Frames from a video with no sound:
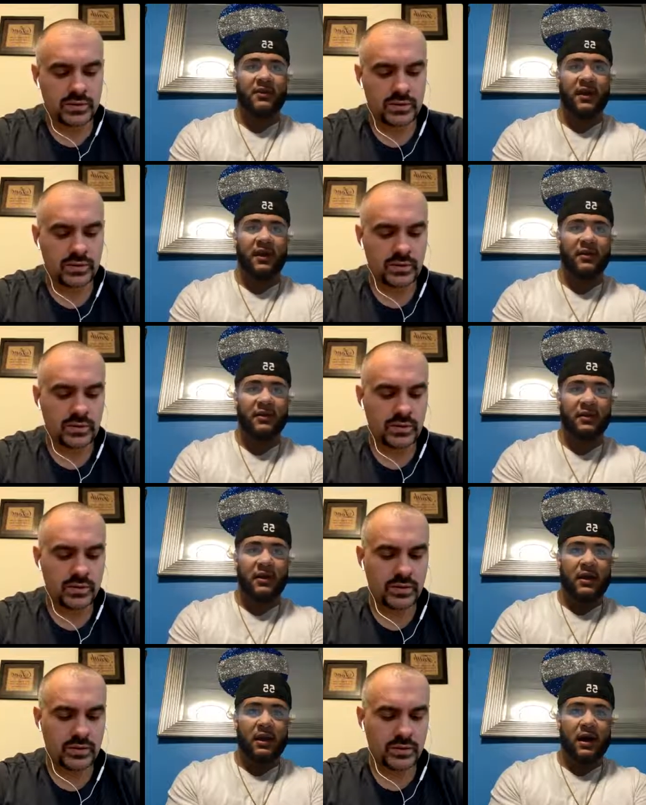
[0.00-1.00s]
Speaker 1: on there.
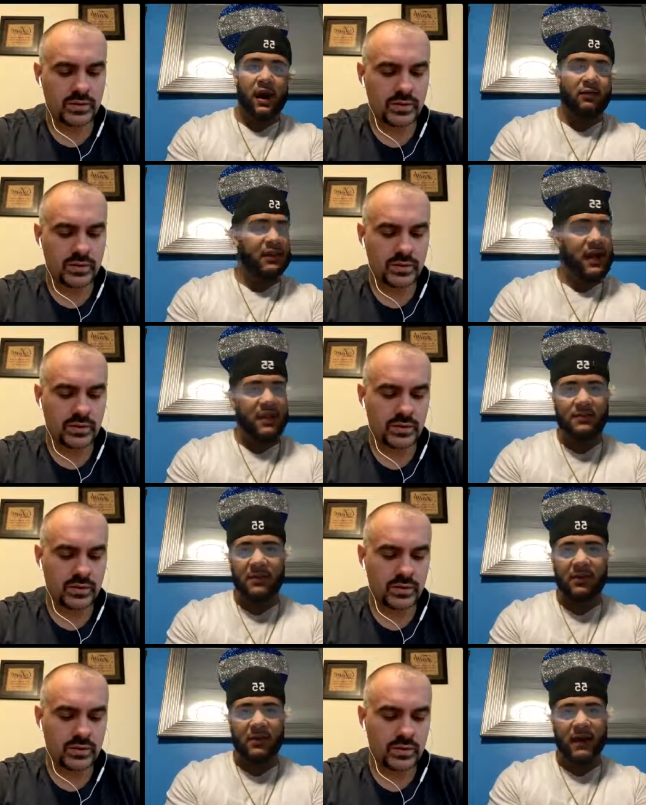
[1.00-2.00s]
Uh, Lehigh's a
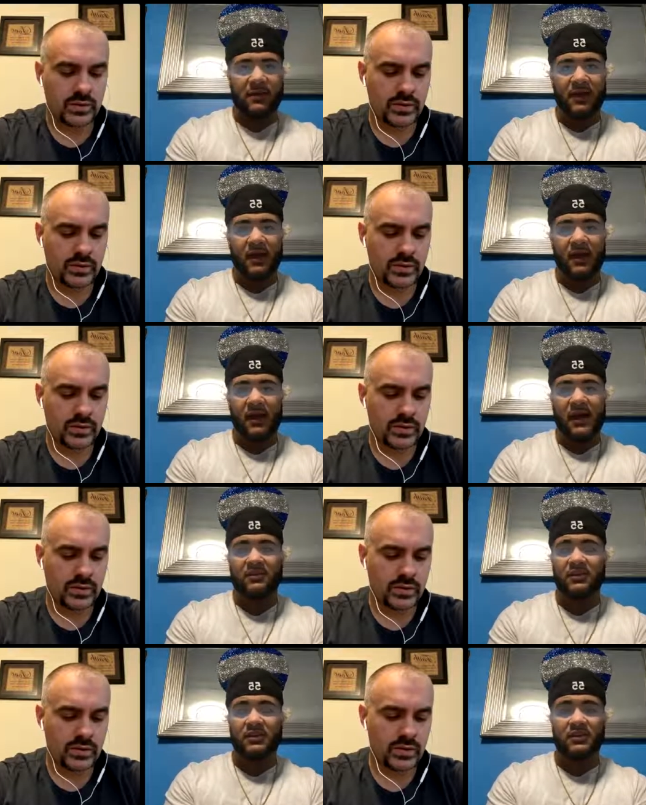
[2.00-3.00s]
big one on there.
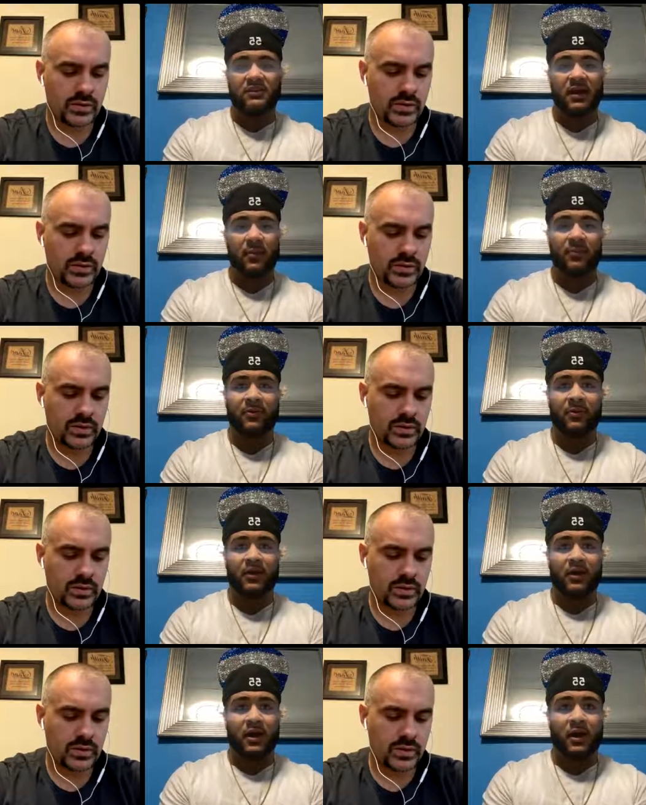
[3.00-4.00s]
Actually, UTEP.
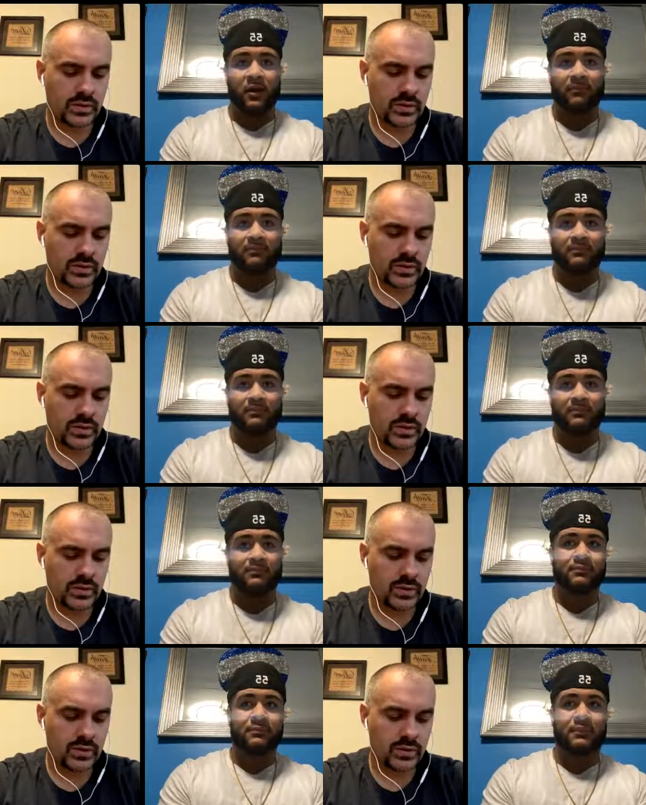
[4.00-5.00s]
Um,
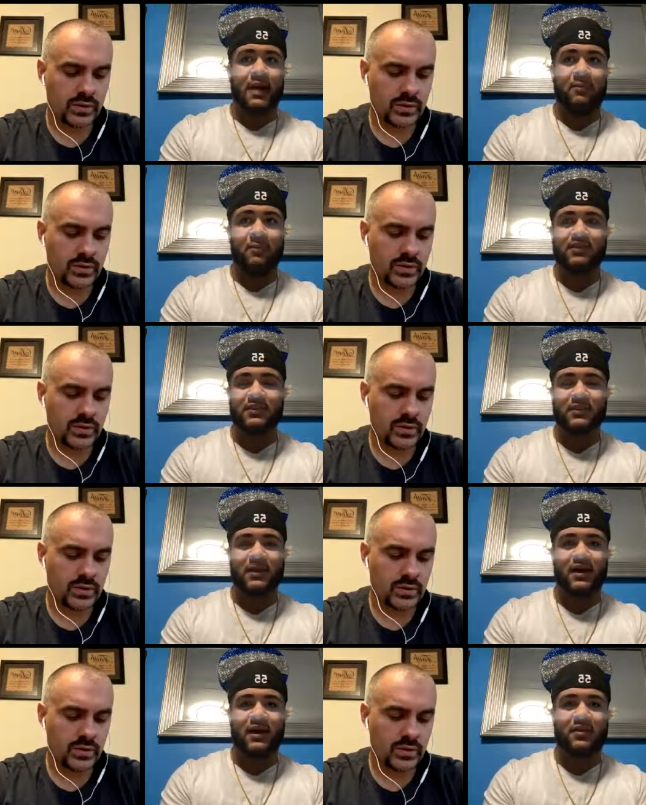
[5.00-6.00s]
I posted
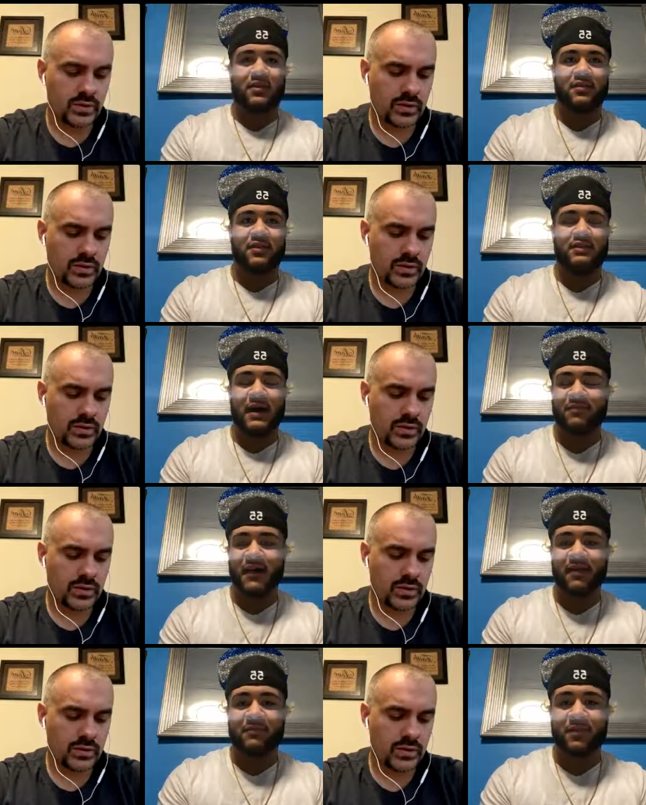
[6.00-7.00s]
the, uh, the, the top
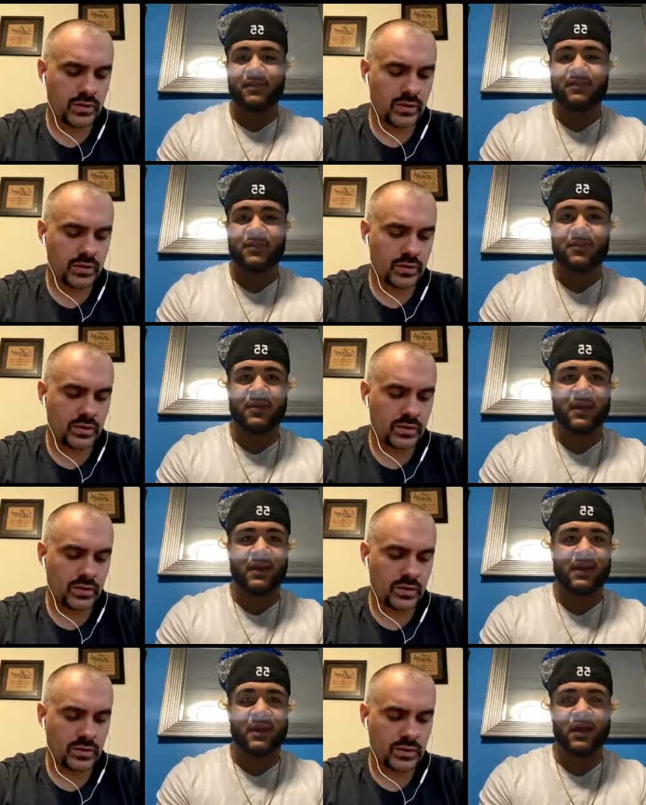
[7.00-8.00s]
five coming soon
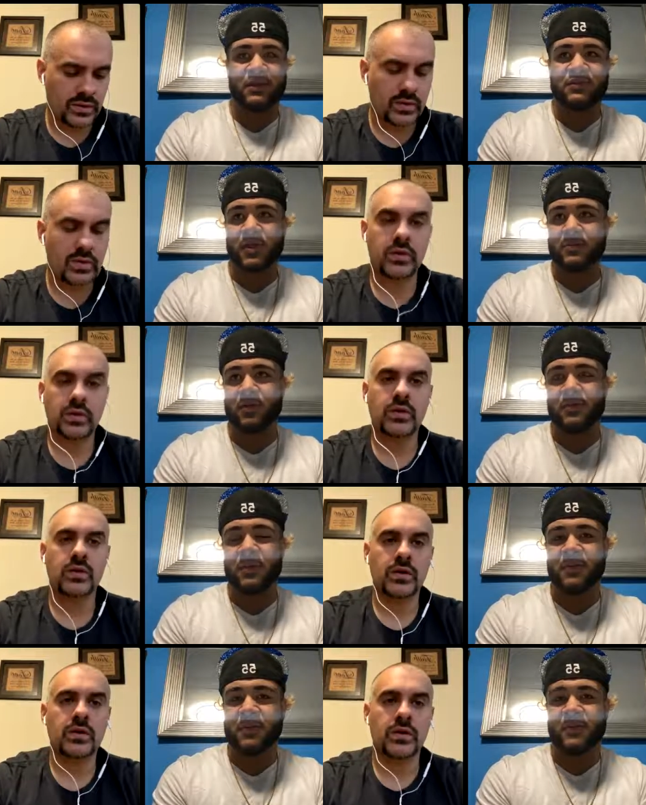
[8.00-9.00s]
thing, and uh, UTEP told me
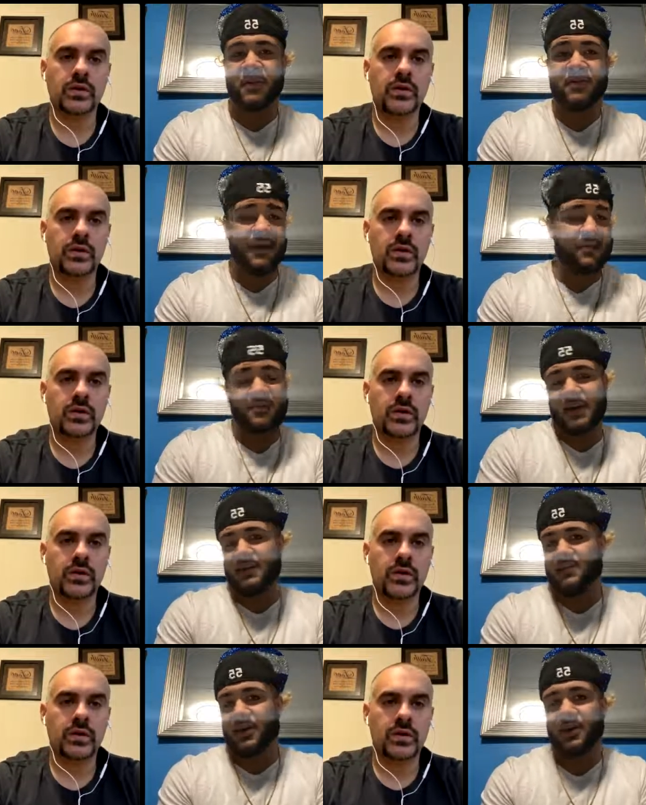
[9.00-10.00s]
to put them on their top
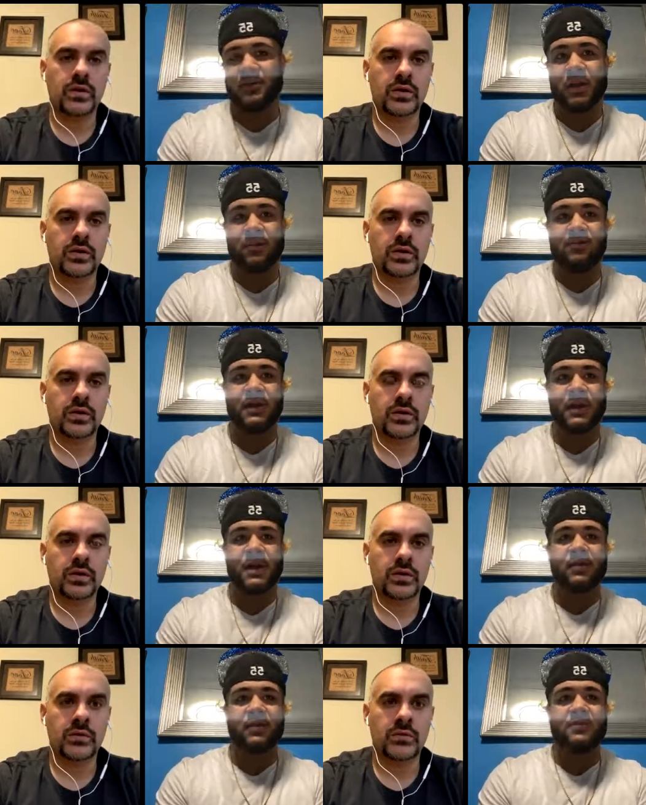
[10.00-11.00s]
five. So you know, I'm
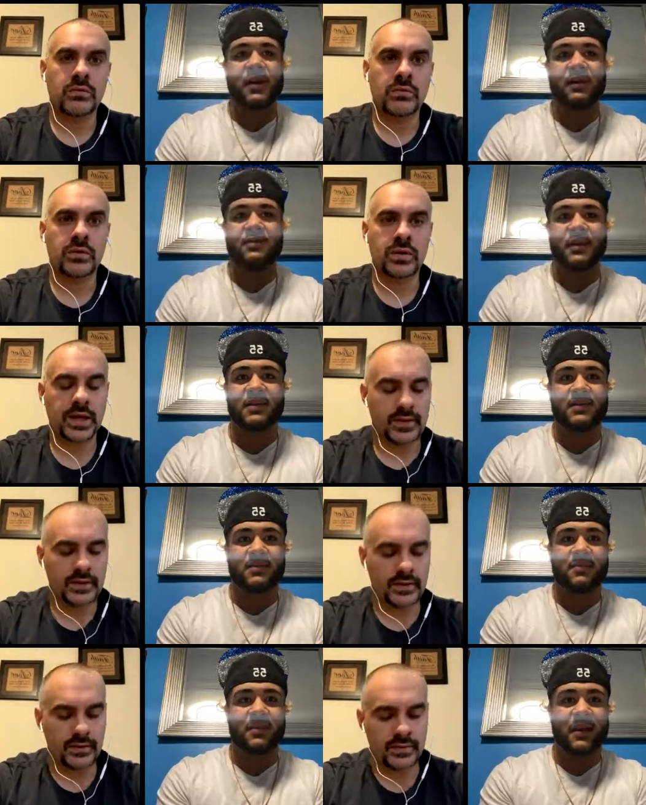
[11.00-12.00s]
I'm probably expecting
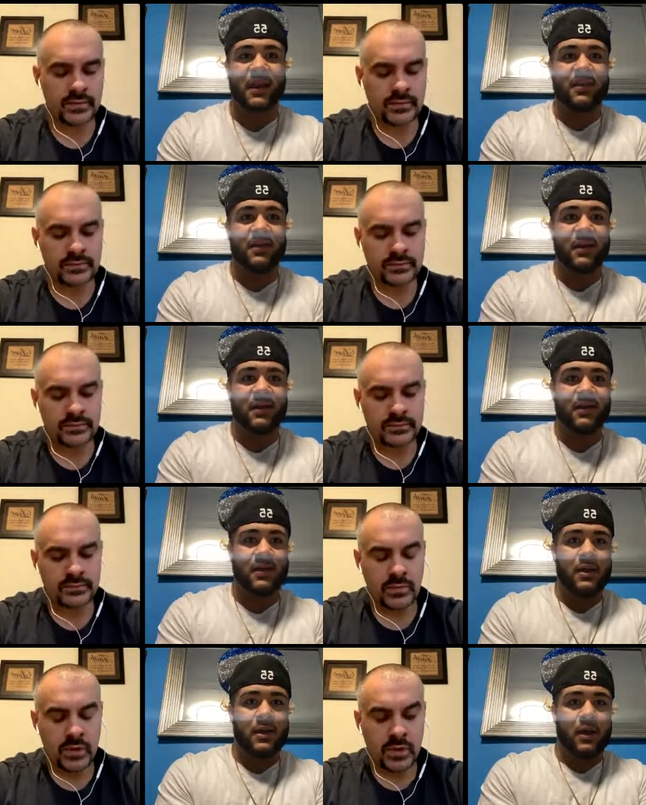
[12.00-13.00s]
something big out of there.
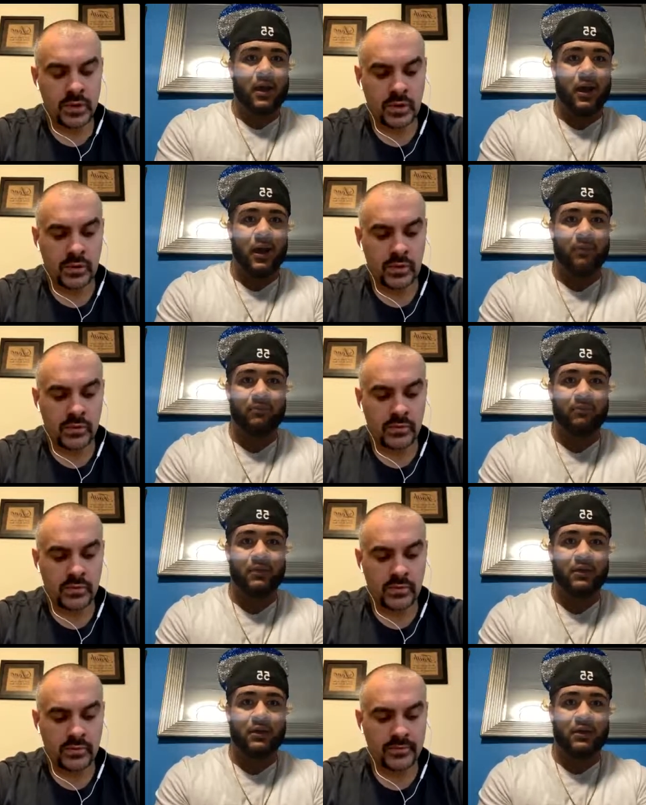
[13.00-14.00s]
Um,
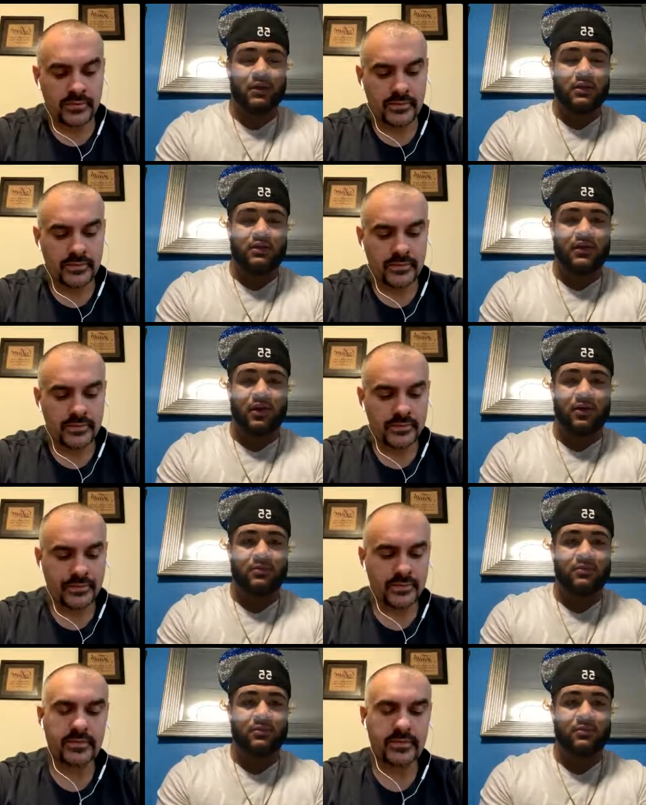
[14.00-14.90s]
so